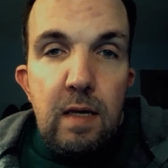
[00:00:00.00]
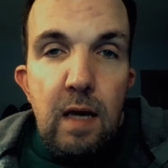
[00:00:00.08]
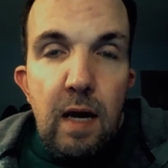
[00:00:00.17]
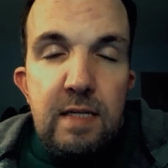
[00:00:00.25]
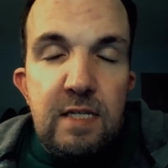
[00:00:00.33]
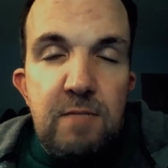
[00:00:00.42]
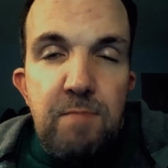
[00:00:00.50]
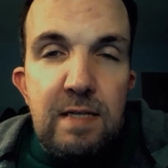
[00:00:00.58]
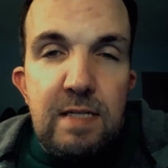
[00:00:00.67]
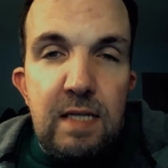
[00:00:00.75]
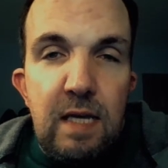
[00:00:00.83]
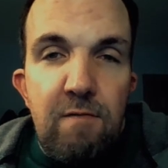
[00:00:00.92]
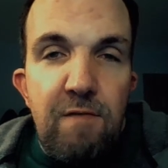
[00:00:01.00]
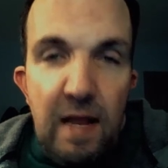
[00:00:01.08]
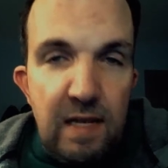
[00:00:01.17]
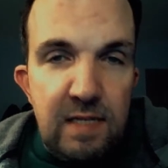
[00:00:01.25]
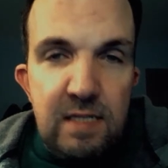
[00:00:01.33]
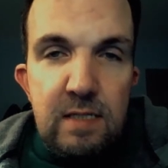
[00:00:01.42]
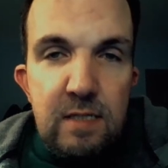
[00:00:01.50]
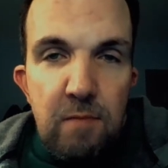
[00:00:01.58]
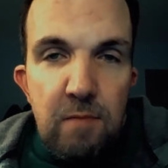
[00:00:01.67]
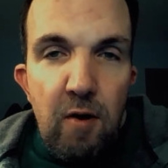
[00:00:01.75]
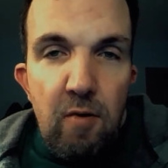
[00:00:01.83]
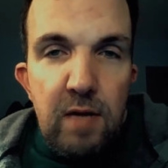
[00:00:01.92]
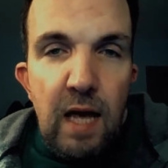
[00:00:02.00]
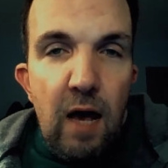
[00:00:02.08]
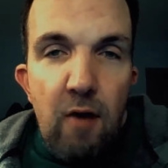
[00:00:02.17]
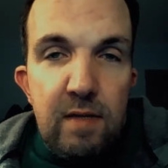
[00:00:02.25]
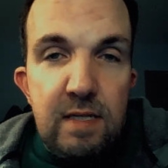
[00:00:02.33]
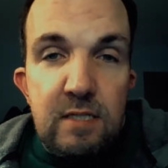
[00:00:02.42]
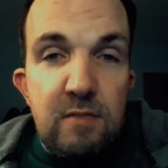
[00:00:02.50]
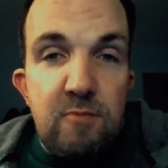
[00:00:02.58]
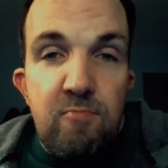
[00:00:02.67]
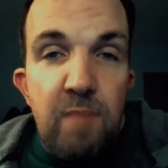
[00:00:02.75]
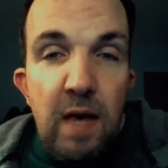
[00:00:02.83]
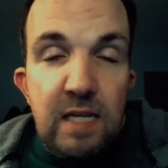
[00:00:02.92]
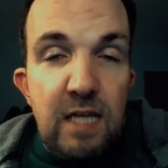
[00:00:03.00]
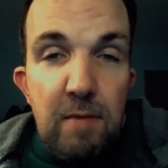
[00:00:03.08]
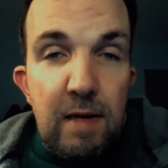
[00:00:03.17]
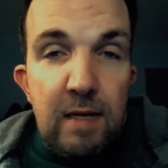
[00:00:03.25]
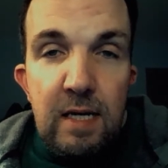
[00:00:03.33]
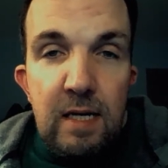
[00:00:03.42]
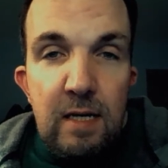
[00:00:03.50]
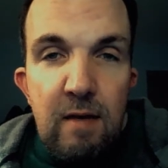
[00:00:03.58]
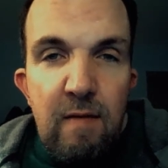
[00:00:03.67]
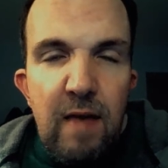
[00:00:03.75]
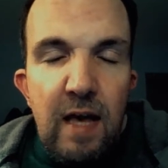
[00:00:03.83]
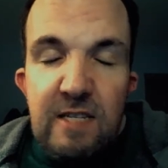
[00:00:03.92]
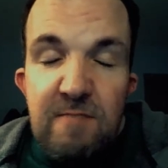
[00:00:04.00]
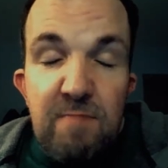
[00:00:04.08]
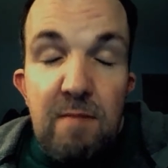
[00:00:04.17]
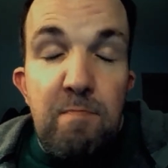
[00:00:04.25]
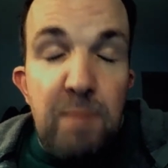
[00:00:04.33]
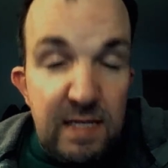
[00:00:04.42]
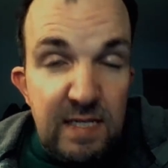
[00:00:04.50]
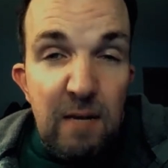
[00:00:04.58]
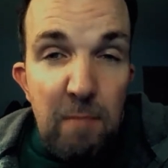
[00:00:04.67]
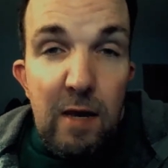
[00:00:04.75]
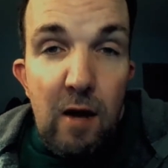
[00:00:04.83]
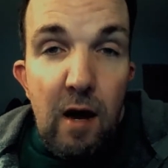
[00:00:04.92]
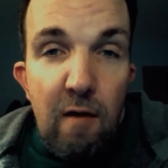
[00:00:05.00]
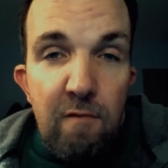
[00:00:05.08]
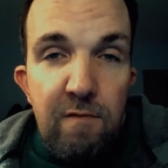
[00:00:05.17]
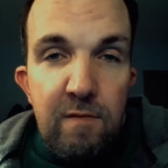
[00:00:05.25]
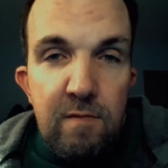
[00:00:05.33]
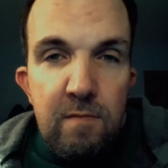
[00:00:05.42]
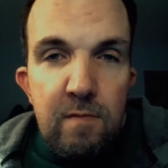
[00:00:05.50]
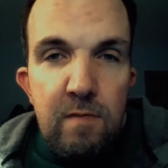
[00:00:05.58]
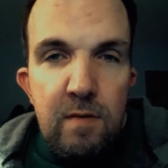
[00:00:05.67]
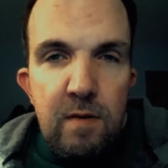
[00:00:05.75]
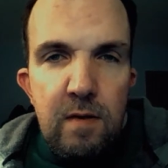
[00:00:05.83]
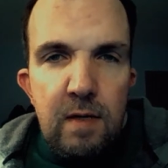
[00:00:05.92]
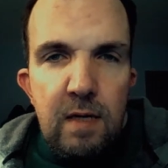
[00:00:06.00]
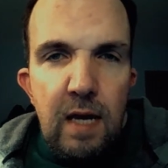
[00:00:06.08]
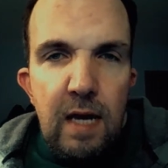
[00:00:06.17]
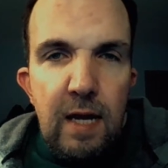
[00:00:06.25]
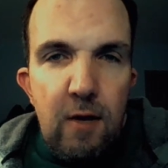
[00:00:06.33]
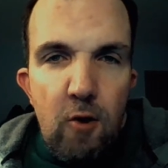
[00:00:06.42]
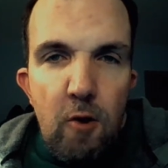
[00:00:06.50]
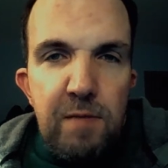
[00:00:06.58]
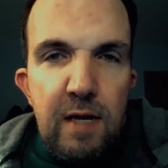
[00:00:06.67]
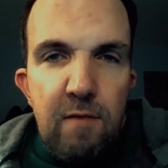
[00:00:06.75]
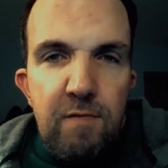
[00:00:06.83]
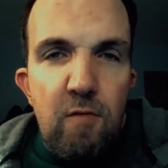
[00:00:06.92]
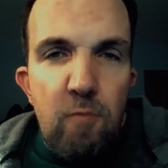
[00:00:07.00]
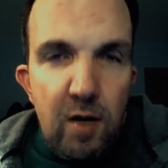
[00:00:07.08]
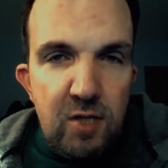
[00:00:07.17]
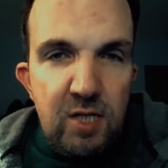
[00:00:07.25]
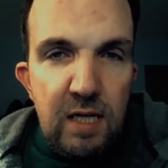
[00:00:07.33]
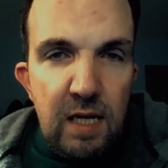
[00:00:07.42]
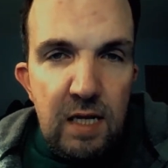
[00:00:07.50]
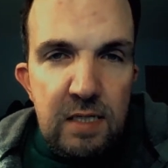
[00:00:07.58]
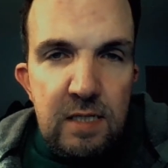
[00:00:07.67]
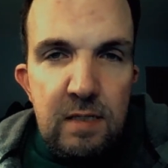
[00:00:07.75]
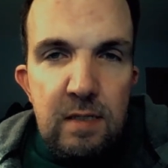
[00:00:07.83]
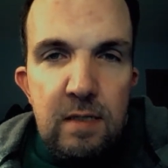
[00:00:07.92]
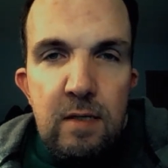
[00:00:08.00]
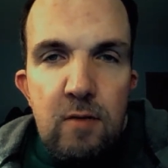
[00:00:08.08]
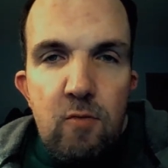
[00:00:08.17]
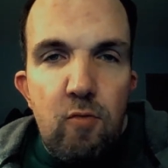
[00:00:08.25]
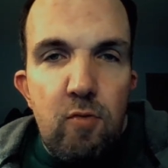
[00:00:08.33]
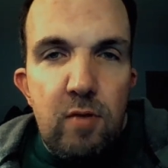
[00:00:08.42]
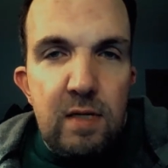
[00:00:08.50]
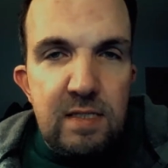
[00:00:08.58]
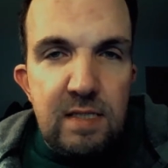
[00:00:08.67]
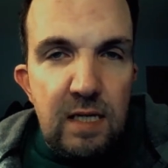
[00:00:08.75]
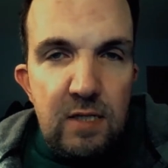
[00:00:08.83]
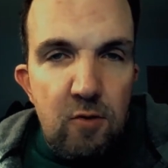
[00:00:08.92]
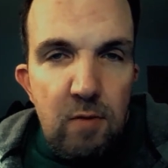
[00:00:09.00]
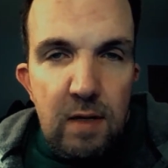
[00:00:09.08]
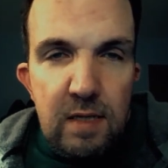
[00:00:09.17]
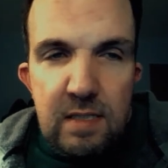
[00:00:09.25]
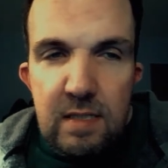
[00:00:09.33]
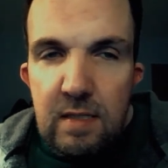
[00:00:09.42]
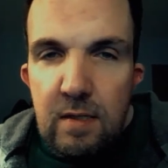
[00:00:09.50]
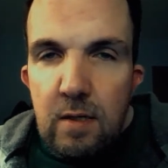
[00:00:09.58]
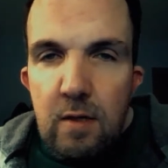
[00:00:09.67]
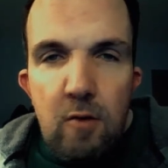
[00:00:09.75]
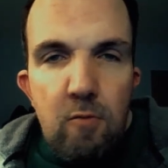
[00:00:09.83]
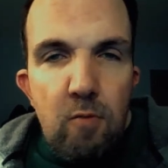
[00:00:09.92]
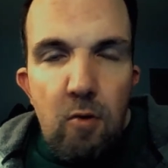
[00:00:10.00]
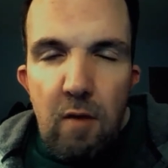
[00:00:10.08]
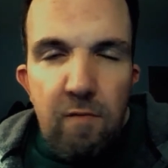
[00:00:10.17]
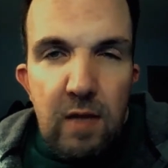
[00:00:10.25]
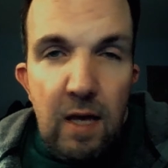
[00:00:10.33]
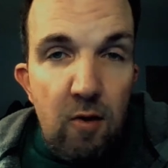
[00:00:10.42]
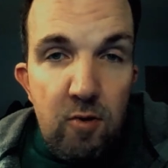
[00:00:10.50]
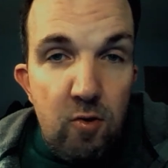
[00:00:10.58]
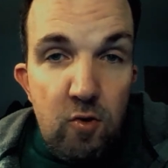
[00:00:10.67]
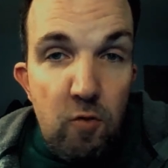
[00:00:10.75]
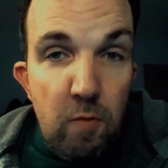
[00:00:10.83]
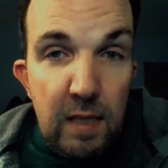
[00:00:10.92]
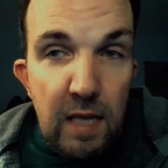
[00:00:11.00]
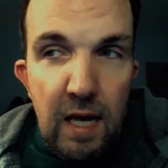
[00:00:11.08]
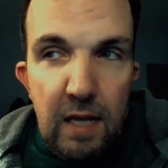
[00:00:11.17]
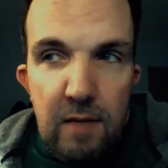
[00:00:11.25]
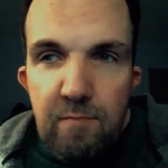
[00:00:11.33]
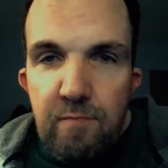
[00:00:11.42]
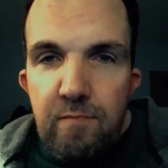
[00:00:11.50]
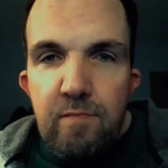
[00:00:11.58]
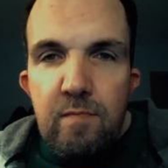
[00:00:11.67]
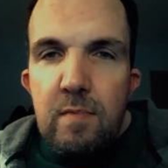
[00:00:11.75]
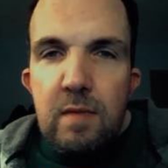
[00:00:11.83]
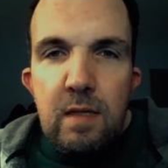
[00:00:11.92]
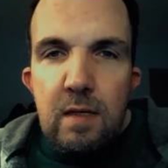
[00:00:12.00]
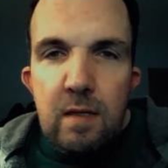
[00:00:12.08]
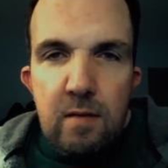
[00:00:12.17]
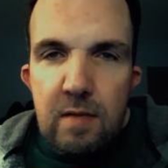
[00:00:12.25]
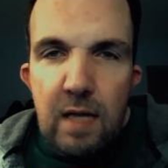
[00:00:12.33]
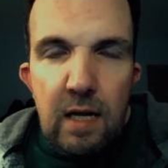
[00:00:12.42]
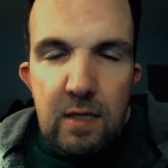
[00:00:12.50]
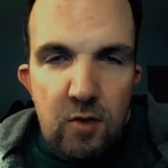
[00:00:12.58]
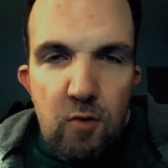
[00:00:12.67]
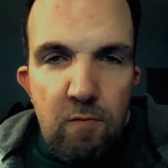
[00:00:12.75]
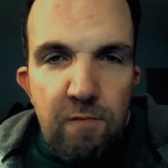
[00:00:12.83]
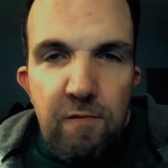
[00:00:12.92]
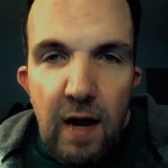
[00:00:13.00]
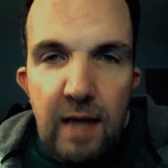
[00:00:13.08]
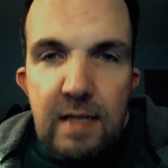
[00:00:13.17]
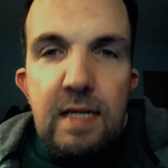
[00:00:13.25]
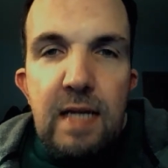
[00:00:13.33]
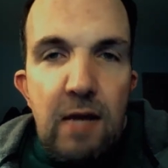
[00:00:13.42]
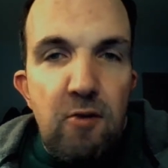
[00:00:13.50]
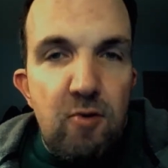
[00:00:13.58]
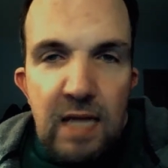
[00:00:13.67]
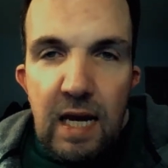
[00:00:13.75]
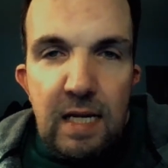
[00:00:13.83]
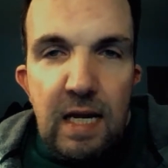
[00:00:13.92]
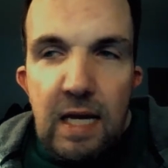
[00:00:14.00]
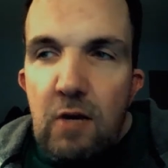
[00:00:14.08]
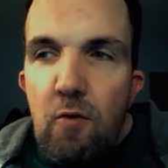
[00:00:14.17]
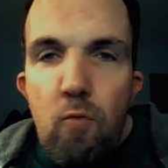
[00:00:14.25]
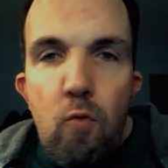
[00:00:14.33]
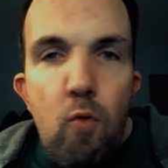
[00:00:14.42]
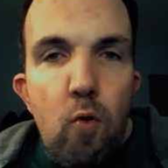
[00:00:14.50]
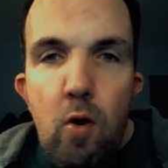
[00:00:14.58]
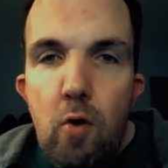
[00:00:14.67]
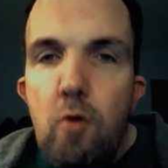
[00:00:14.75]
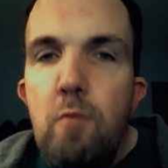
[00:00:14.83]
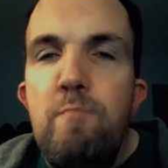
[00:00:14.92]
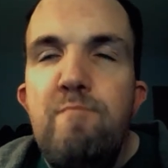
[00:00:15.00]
I just basically vent about how this pandemic has been pissing me off. And I hope that if you're watching it, or listening to it, wherever the hell you're doing that you find it entertaining or